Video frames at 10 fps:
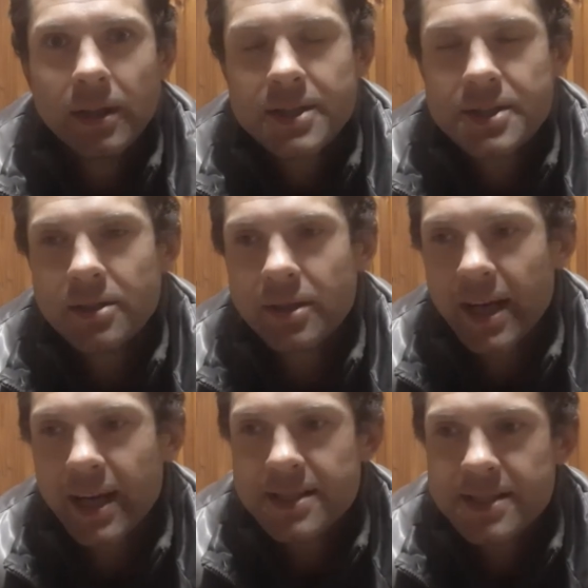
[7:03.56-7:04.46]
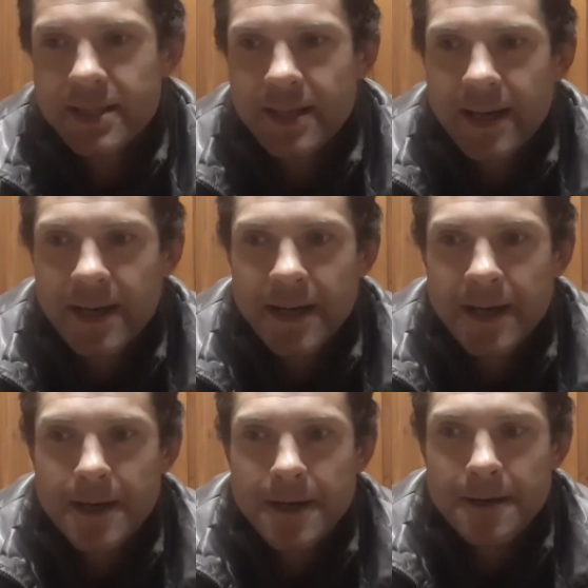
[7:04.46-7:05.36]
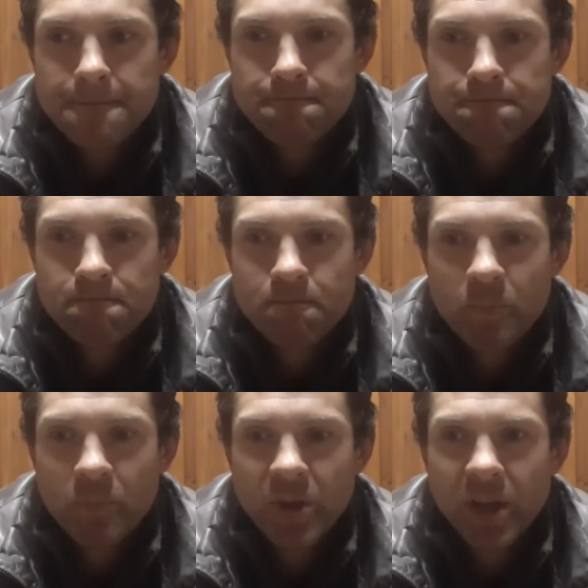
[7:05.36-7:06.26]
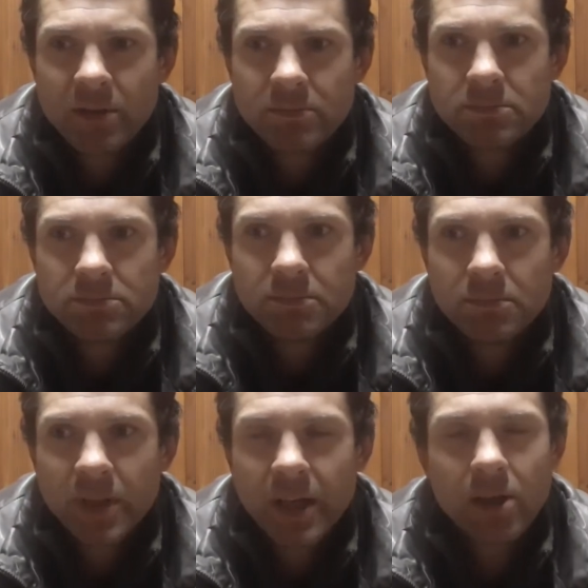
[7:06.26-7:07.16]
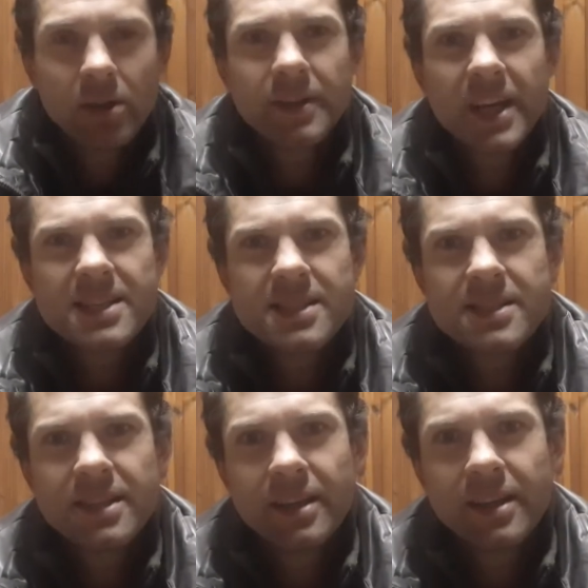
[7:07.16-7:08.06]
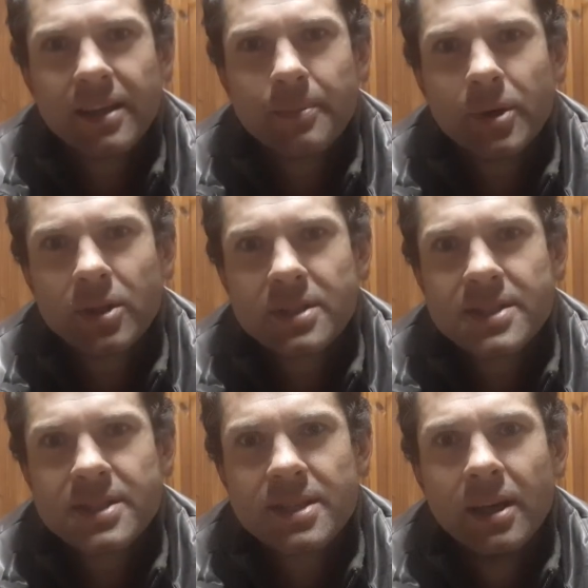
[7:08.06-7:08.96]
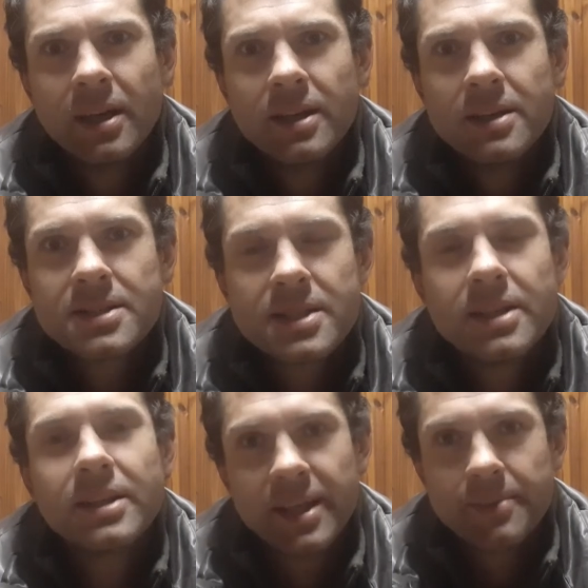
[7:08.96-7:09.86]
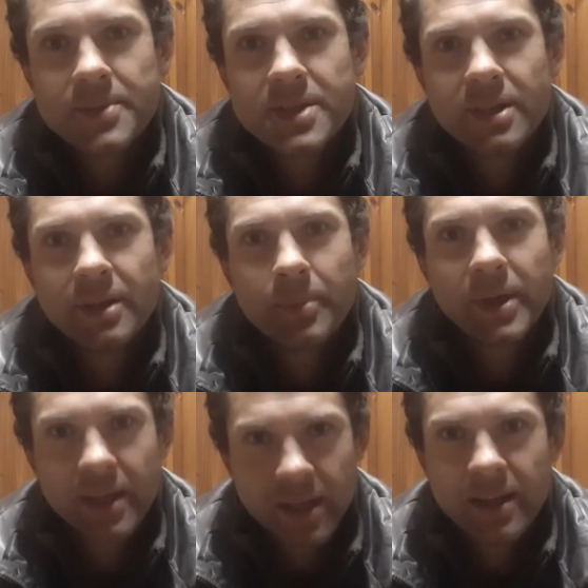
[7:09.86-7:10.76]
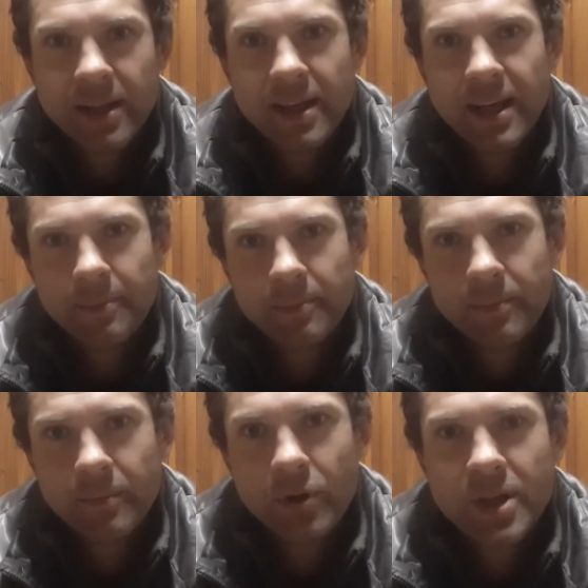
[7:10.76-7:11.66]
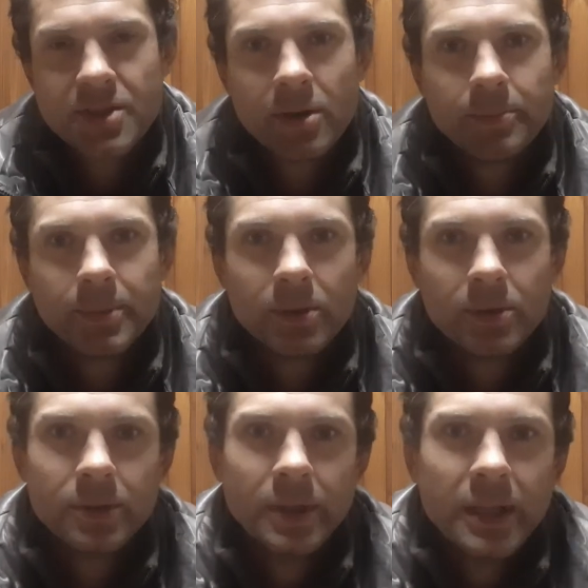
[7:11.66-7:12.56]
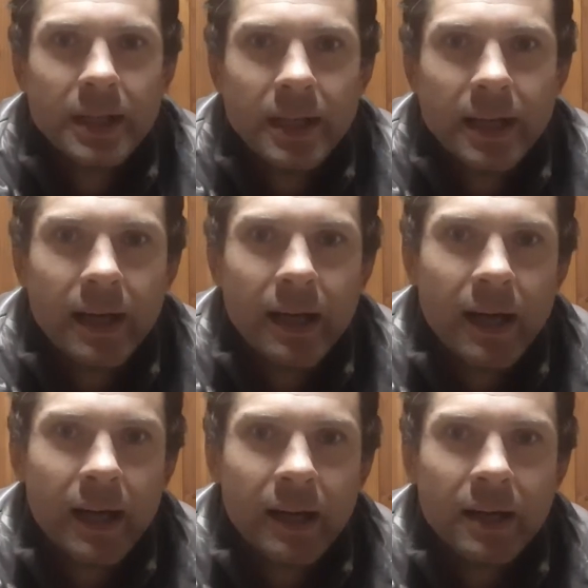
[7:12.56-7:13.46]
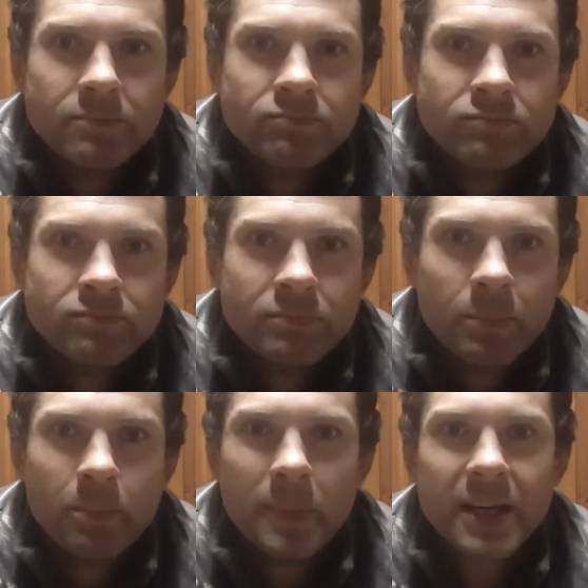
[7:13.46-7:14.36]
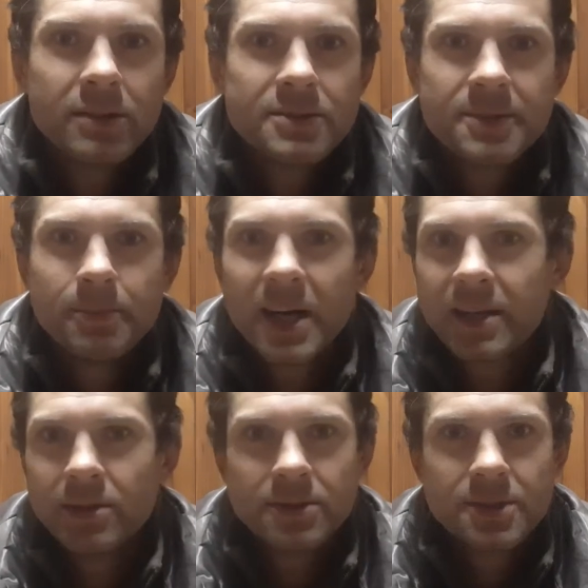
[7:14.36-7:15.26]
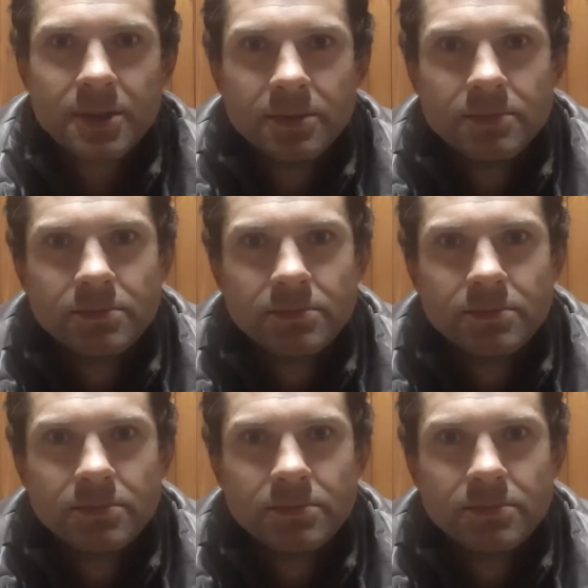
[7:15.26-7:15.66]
Let's look at, in a lot of cases, the partners' surnames appear in the name. For example, Michaels and Michaels.